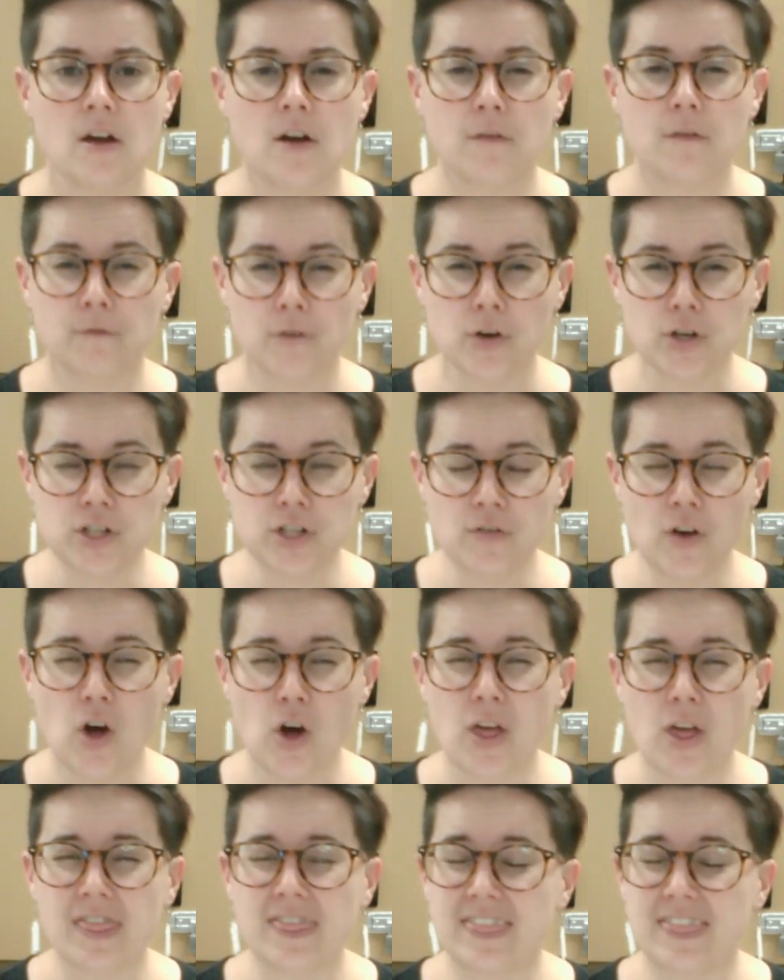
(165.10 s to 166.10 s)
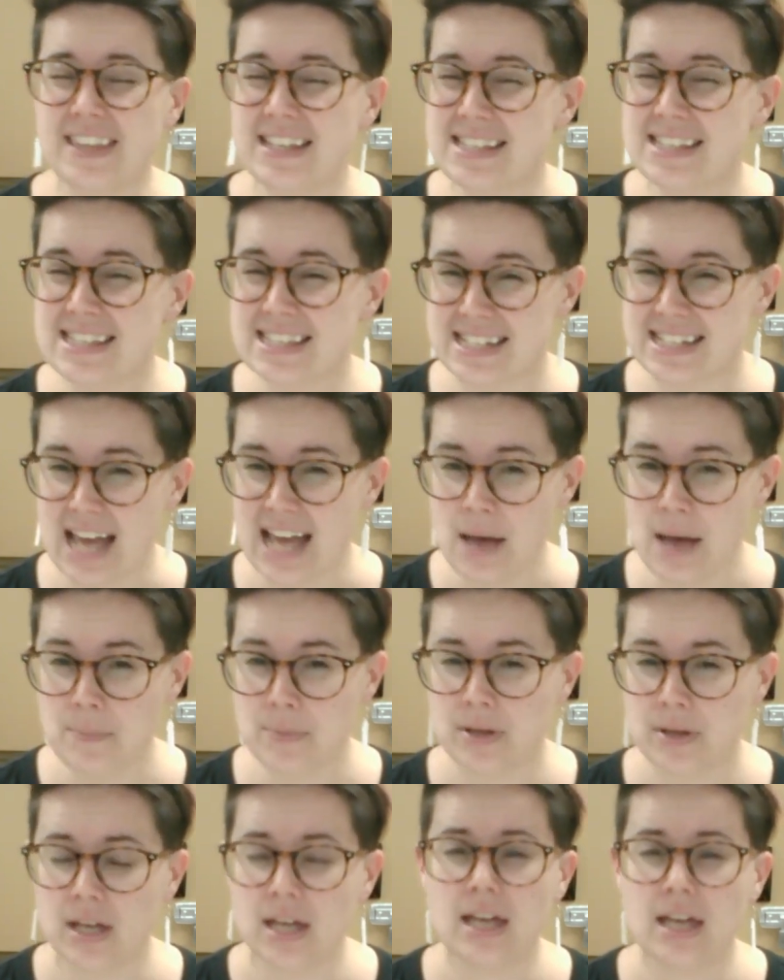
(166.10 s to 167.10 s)
First of all, this step,
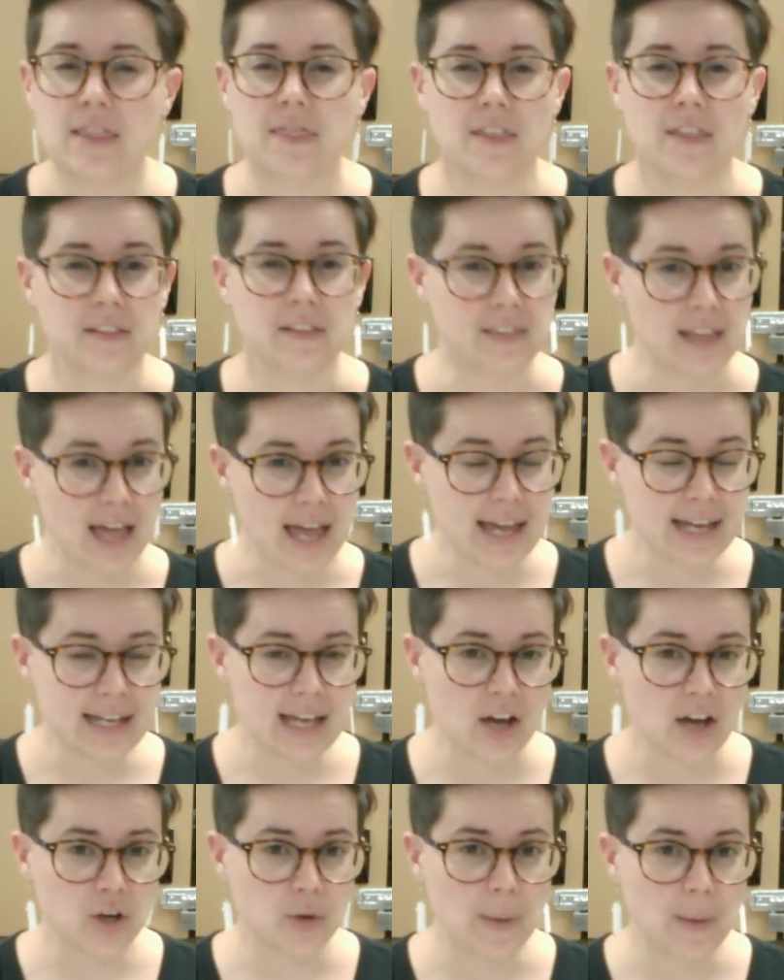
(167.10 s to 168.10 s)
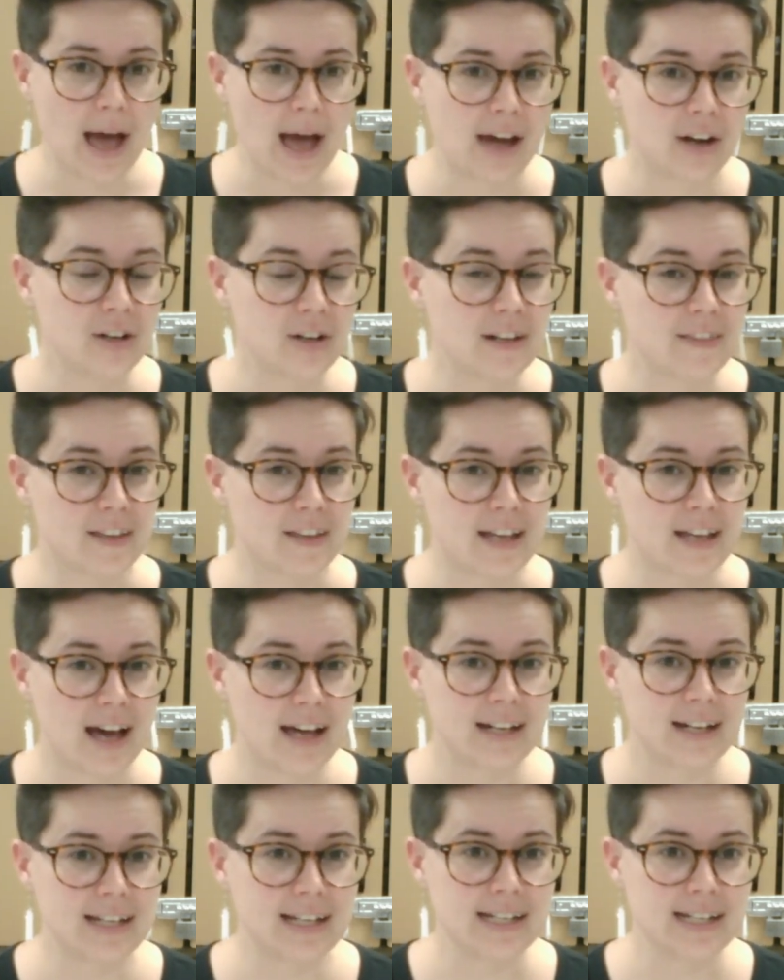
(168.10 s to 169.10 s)
the laying out your pattern and the
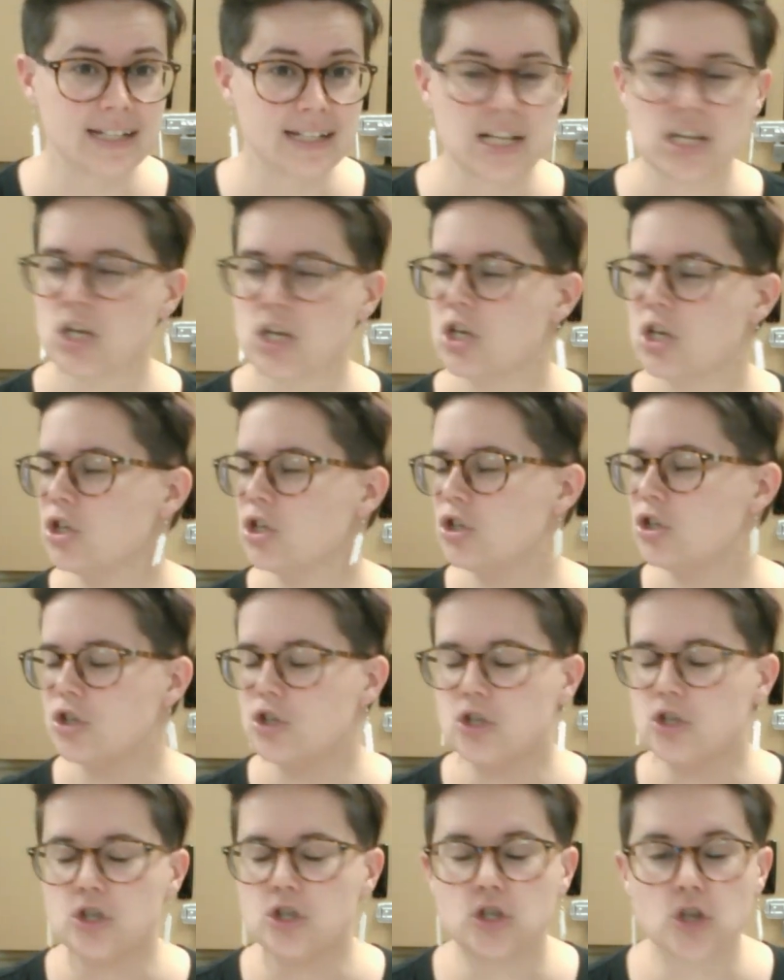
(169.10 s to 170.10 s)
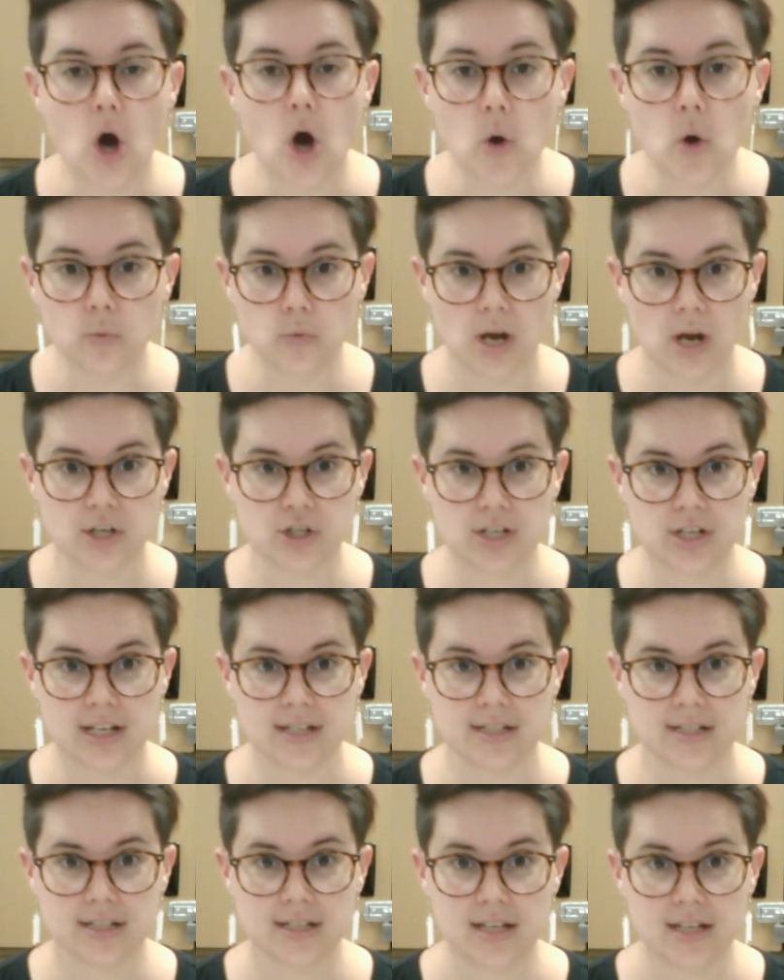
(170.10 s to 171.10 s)
cutting it, don't rush
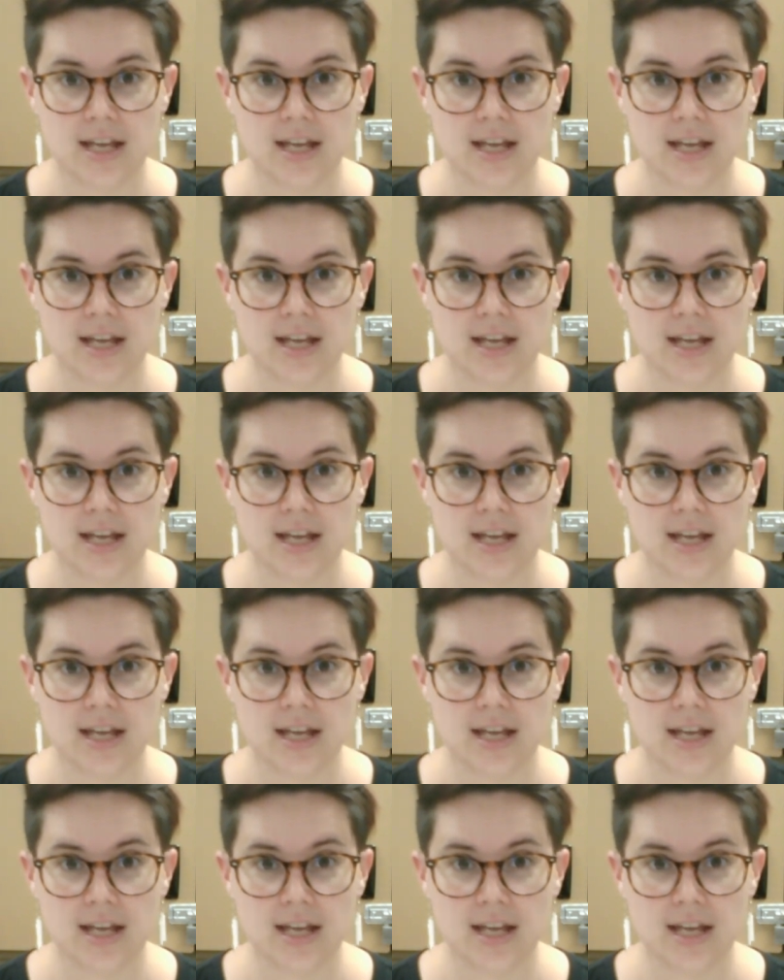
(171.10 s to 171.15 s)
it.